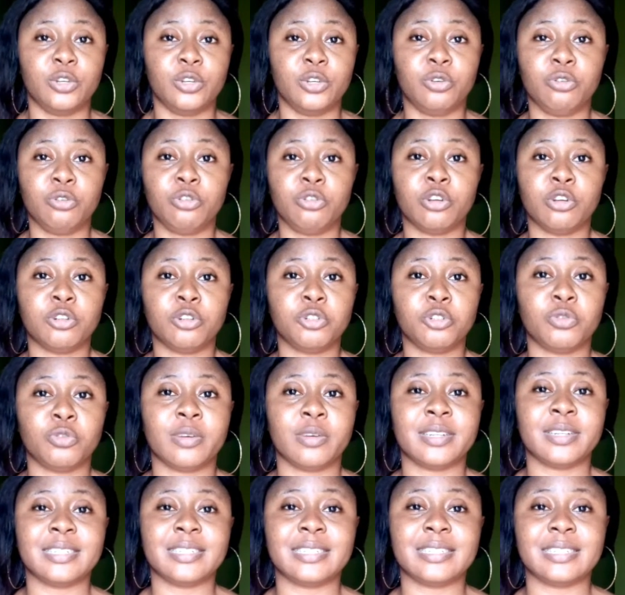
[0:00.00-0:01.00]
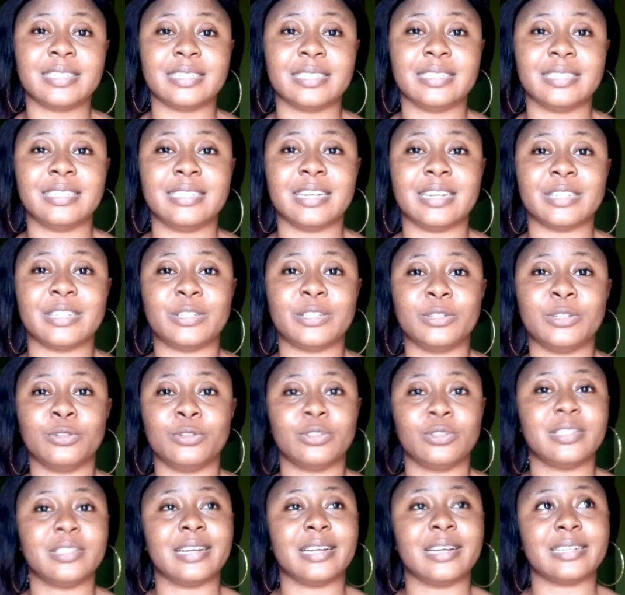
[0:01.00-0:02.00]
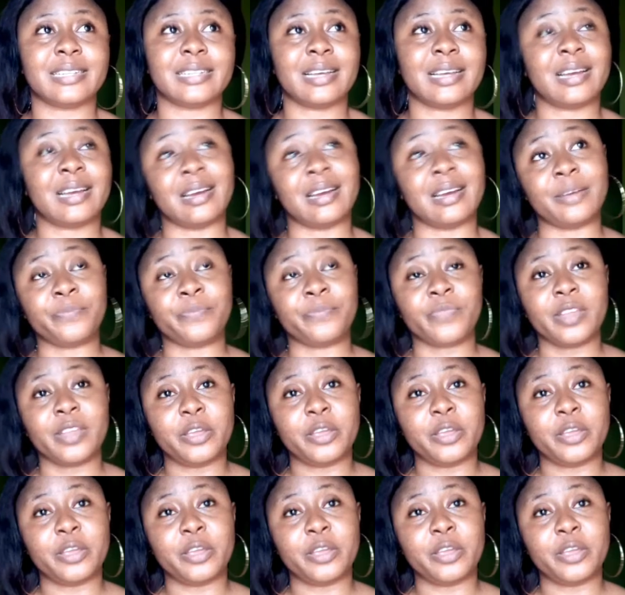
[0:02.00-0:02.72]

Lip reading: You don't do anything that you know that,